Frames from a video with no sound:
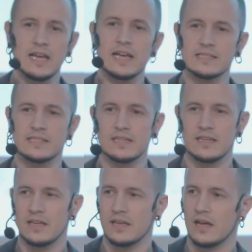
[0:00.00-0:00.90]
does
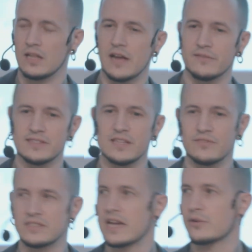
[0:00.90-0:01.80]
a lot of the stuff
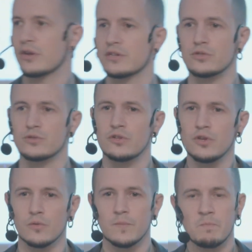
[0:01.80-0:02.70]
that secretaries used to
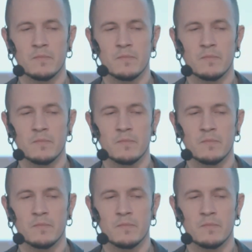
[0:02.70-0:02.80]
do.